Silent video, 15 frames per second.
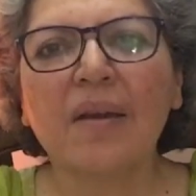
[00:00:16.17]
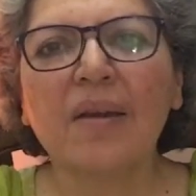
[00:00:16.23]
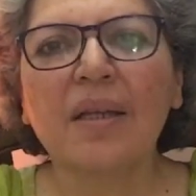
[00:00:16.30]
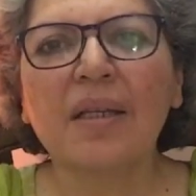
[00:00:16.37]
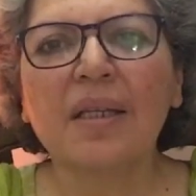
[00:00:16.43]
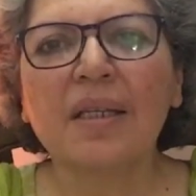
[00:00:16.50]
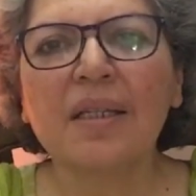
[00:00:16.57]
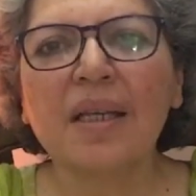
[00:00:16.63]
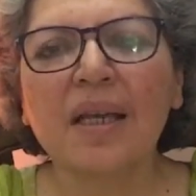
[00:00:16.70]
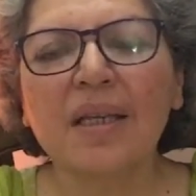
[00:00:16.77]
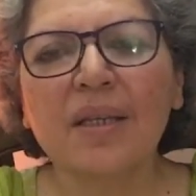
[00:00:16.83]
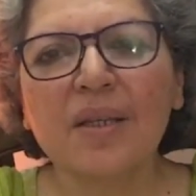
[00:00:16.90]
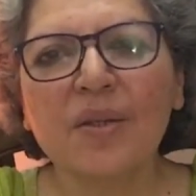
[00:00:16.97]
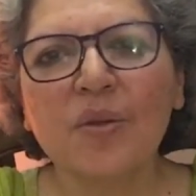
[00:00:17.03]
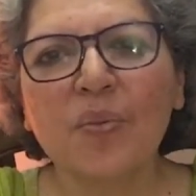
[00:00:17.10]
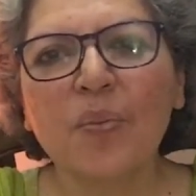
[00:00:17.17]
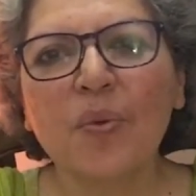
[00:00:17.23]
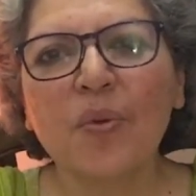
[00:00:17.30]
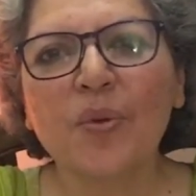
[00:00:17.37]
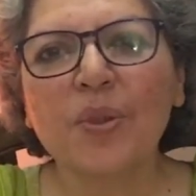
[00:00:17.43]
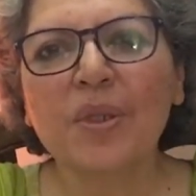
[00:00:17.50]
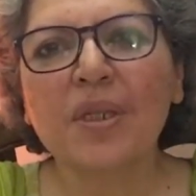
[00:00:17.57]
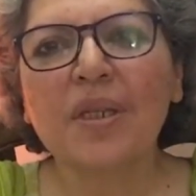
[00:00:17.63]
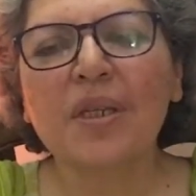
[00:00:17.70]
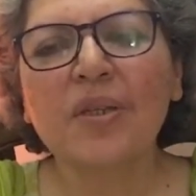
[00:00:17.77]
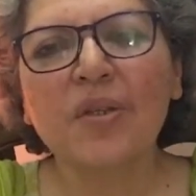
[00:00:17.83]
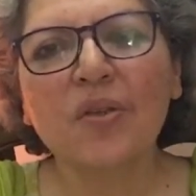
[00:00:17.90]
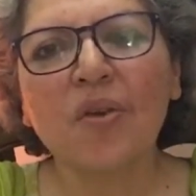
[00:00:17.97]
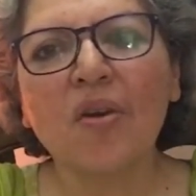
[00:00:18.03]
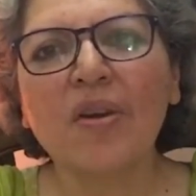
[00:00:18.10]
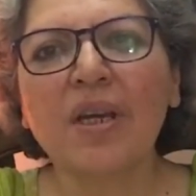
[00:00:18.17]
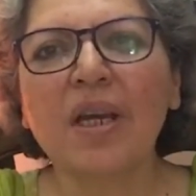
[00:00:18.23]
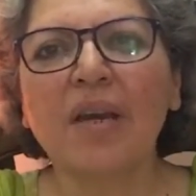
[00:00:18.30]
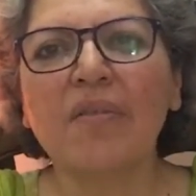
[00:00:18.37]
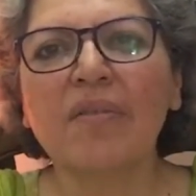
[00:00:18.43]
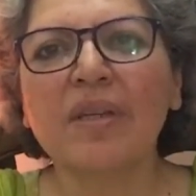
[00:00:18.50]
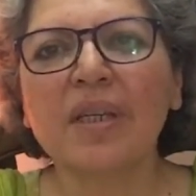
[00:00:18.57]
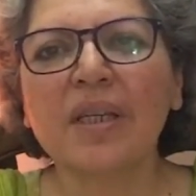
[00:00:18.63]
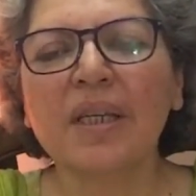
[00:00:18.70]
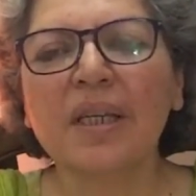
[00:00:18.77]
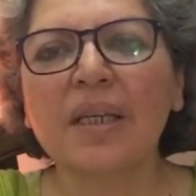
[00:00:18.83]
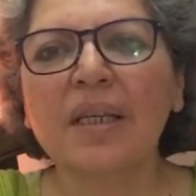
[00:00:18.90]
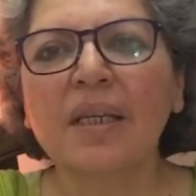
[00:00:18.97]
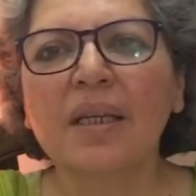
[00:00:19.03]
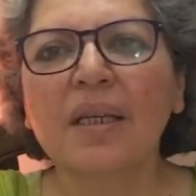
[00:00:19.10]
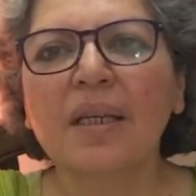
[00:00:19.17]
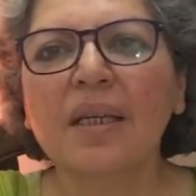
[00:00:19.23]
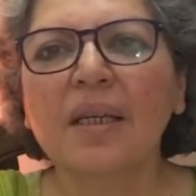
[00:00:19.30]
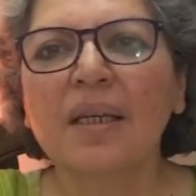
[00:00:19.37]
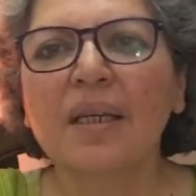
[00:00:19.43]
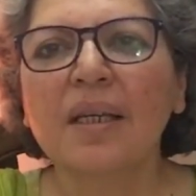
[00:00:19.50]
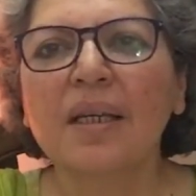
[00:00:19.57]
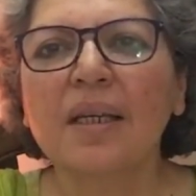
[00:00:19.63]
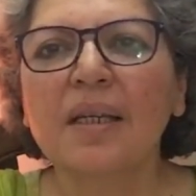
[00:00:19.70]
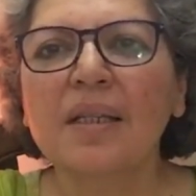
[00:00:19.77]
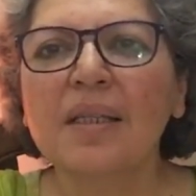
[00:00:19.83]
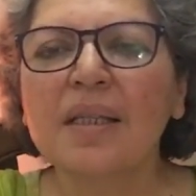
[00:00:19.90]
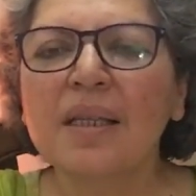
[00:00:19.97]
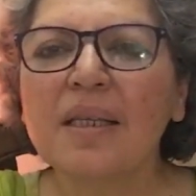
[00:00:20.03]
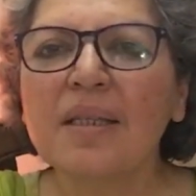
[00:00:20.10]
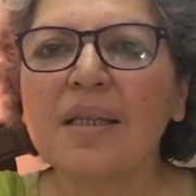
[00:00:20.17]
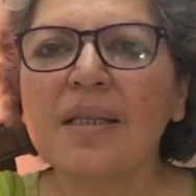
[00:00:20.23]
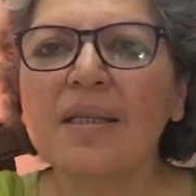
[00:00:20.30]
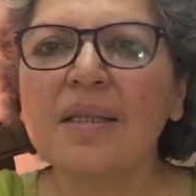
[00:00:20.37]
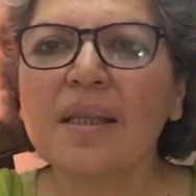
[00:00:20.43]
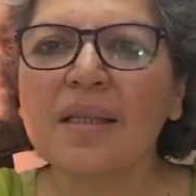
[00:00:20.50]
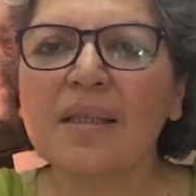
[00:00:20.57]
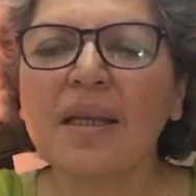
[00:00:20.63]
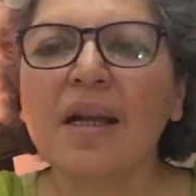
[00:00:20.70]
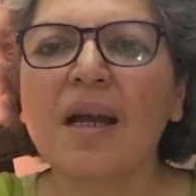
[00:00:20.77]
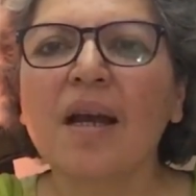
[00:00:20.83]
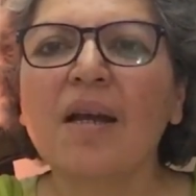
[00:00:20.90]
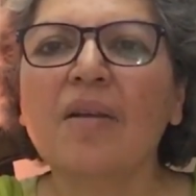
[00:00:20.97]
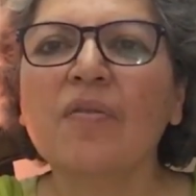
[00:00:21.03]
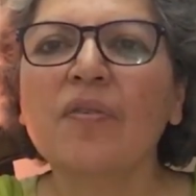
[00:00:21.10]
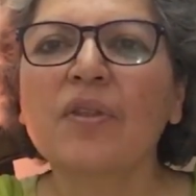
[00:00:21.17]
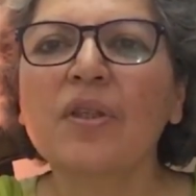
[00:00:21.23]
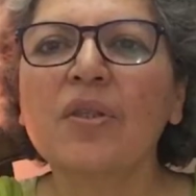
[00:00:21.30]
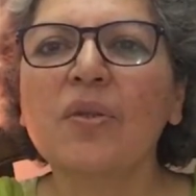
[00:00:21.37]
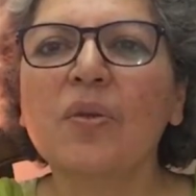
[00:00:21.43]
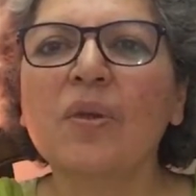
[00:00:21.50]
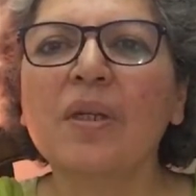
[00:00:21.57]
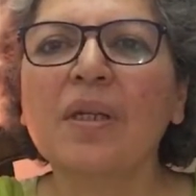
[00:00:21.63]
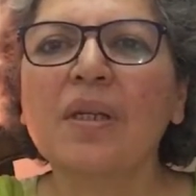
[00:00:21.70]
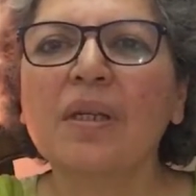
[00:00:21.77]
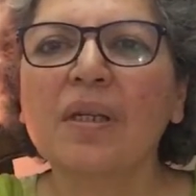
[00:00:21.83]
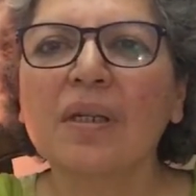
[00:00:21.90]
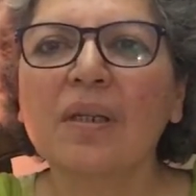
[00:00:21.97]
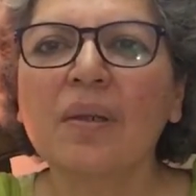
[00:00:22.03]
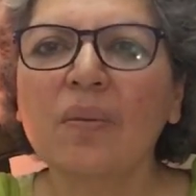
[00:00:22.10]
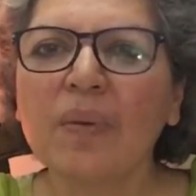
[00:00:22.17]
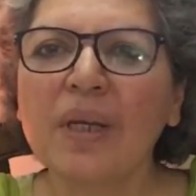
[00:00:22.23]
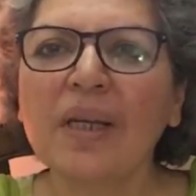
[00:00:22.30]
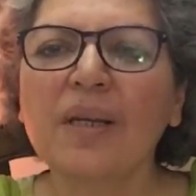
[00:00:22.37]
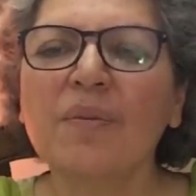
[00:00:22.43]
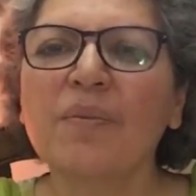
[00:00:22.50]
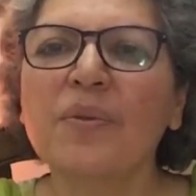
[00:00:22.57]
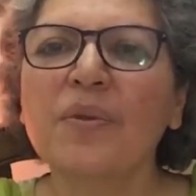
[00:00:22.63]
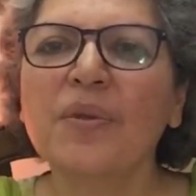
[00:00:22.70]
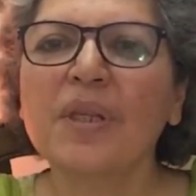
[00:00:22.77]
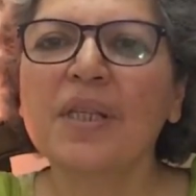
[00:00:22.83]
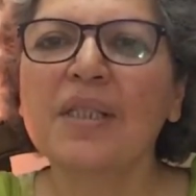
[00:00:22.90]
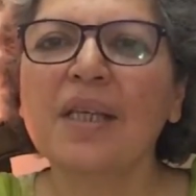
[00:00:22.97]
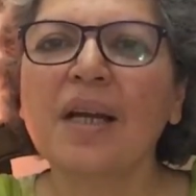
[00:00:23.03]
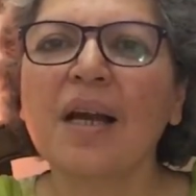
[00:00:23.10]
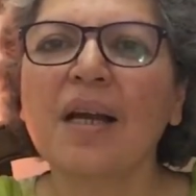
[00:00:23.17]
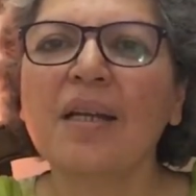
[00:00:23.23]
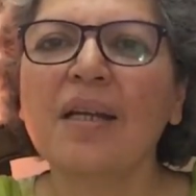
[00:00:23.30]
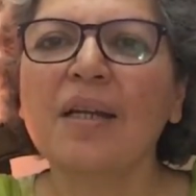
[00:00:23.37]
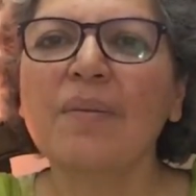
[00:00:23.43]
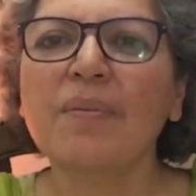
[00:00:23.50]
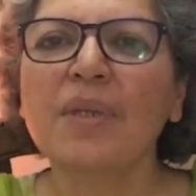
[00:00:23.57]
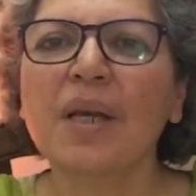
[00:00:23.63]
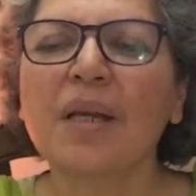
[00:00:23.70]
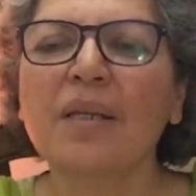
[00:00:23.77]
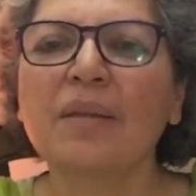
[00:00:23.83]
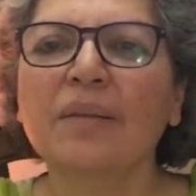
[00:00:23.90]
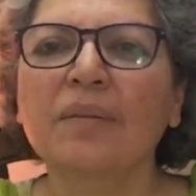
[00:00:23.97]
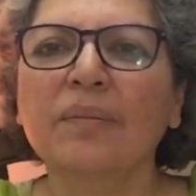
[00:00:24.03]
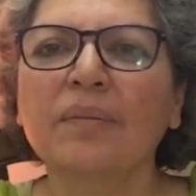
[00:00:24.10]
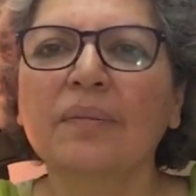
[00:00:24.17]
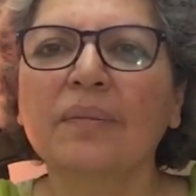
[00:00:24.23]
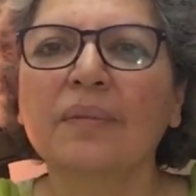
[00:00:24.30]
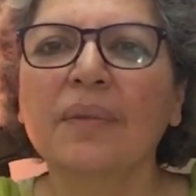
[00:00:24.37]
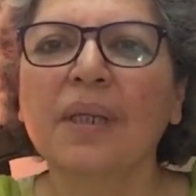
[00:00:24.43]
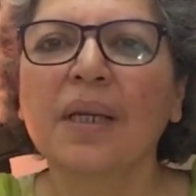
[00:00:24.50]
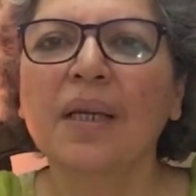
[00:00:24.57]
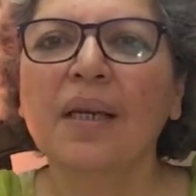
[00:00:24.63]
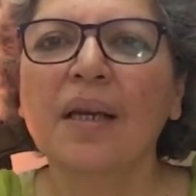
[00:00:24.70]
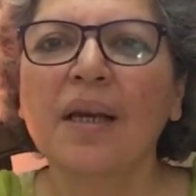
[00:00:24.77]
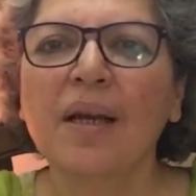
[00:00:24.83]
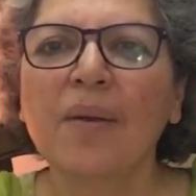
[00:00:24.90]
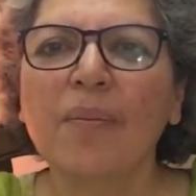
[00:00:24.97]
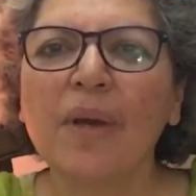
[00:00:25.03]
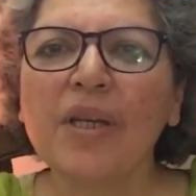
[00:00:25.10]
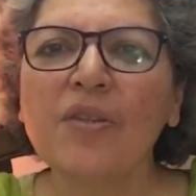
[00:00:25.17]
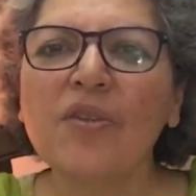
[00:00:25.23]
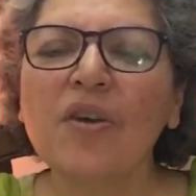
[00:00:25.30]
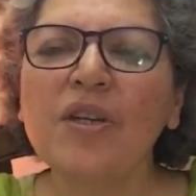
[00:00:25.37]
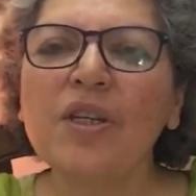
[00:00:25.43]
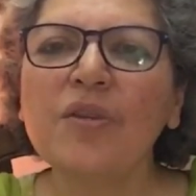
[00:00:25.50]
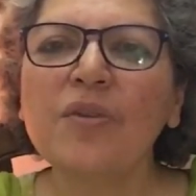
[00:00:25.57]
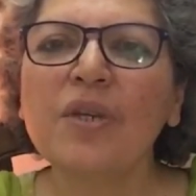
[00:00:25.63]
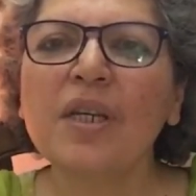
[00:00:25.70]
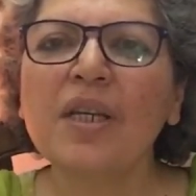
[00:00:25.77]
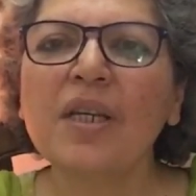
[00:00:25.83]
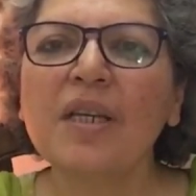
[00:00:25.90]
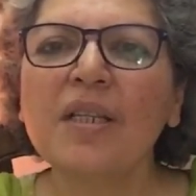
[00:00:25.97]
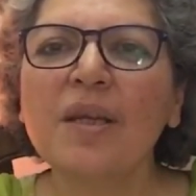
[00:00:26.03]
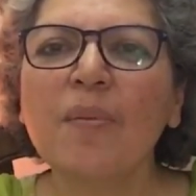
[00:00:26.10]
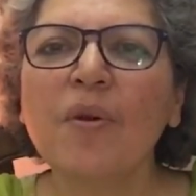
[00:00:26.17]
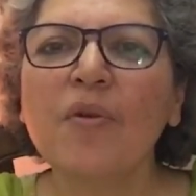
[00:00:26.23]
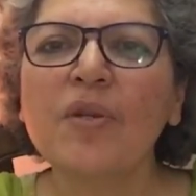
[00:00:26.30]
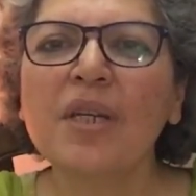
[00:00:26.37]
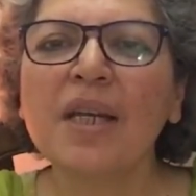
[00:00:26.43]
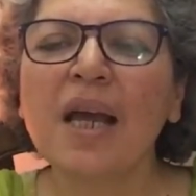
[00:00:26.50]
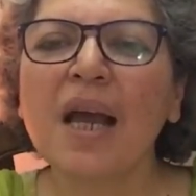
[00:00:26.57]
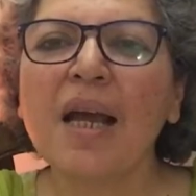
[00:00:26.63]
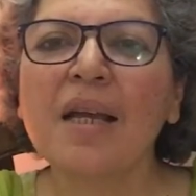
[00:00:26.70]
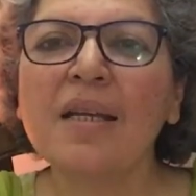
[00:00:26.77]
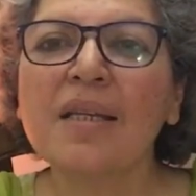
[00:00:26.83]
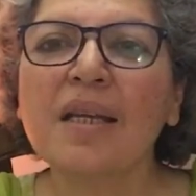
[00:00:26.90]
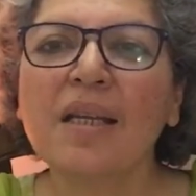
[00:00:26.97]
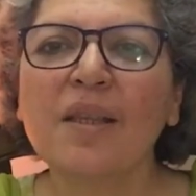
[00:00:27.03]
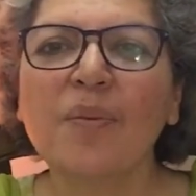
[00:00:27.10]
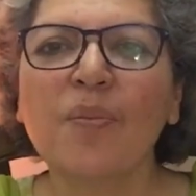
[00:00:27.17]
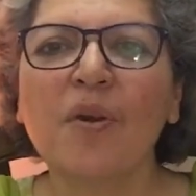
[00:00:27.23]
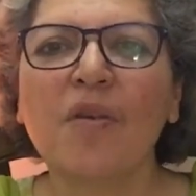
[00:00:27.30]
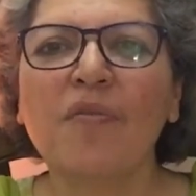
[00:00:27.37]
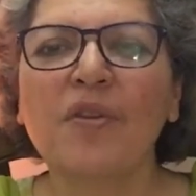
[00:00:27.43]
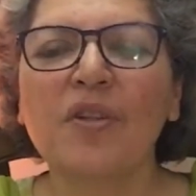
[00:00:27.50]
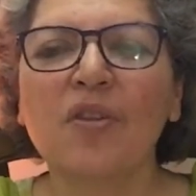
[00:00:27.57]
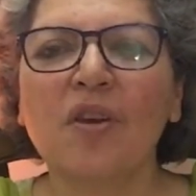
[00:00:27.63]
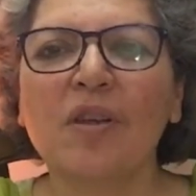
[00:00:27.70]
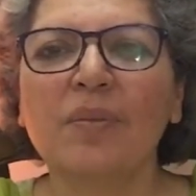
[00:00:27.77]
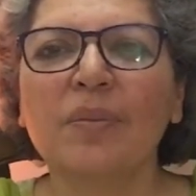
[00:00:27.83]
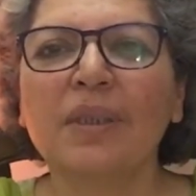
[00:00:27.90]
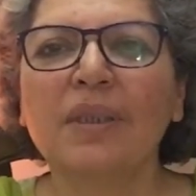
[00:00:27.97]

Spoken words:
decided to post a story every day. This is Dastarkhwan for the soul. Welcome to Dastarkhwan Ramzan. My story today is about an ant and the Prophet Solomon.